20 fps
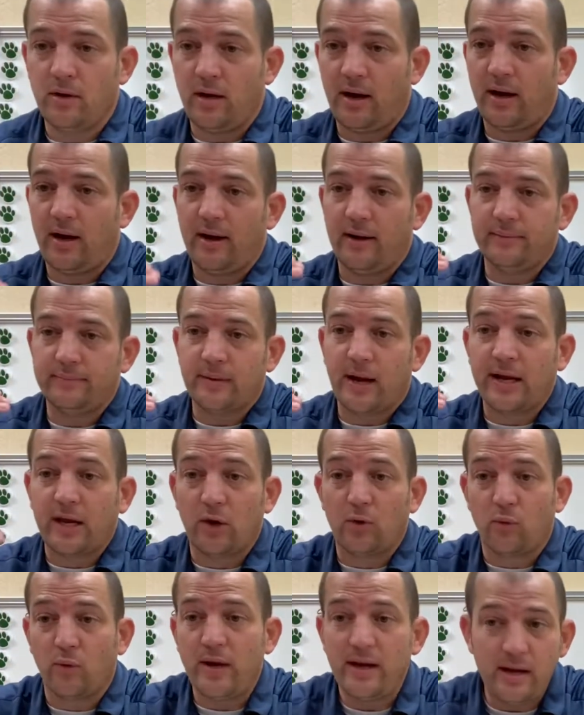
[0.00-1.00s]
I
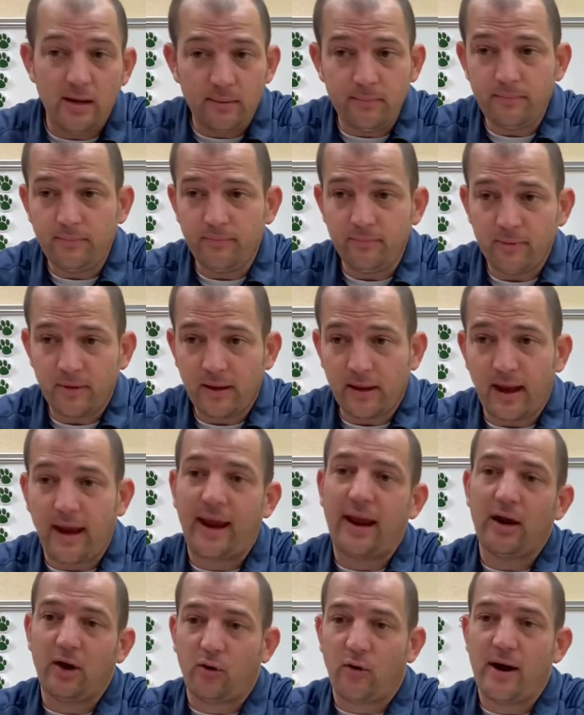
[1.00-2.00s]
can read them
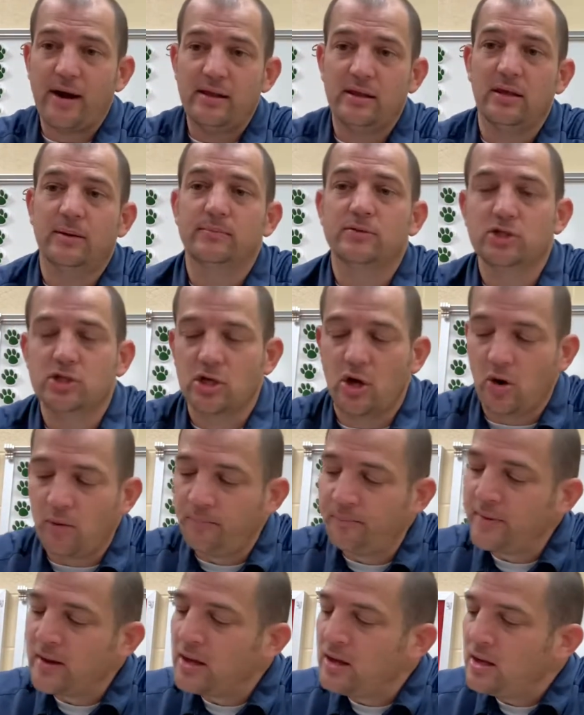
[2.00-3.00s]
and grade them.
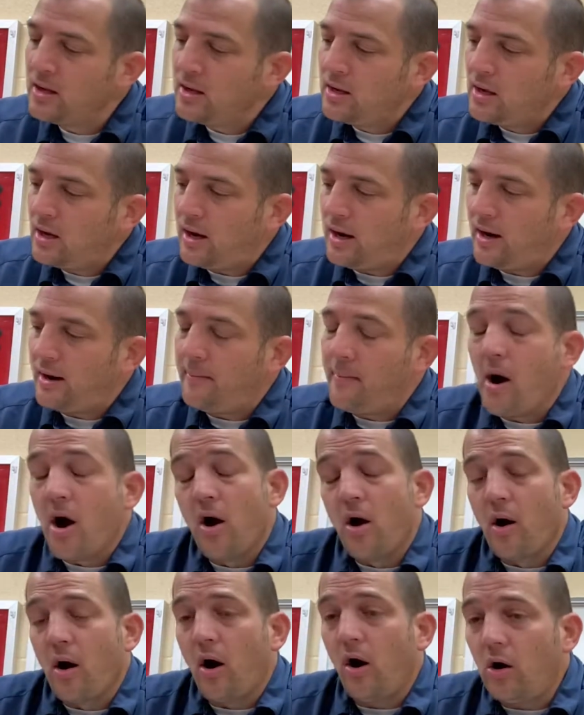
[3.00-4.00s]
So
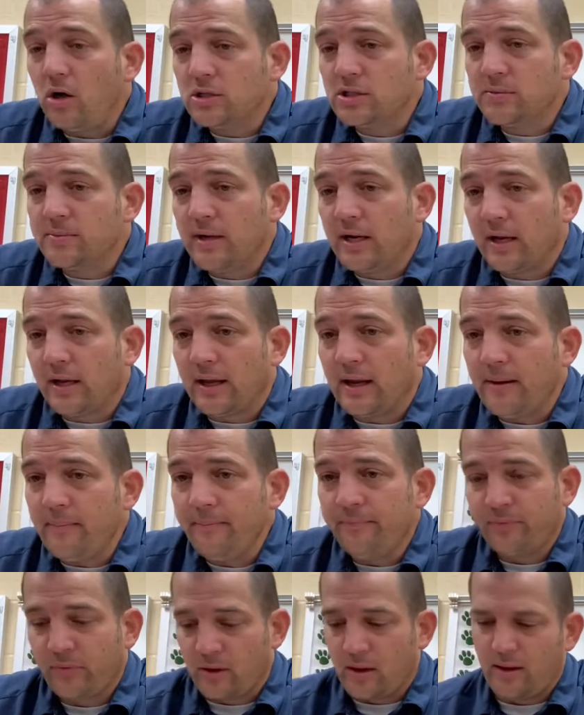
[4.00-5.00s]

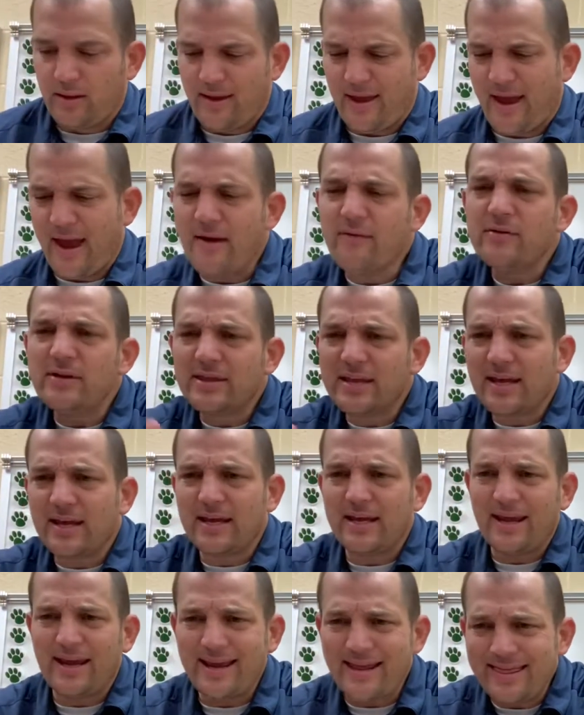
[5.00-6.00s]
ultimately, everything
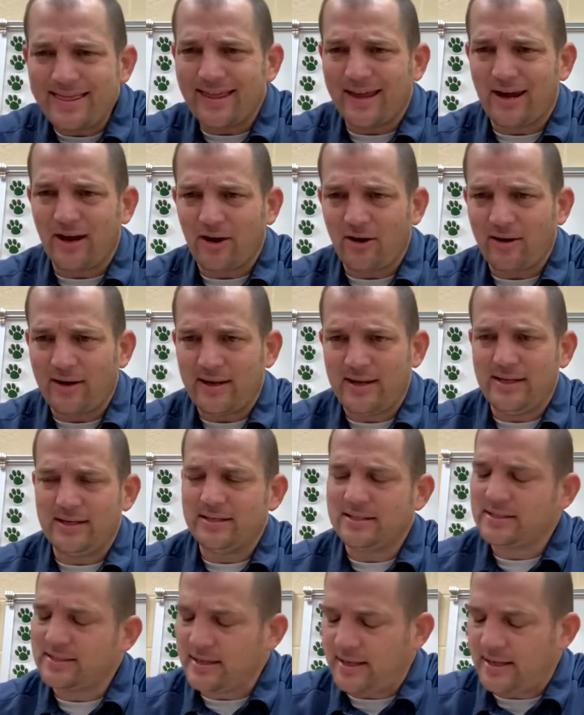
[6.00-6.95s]
in there is,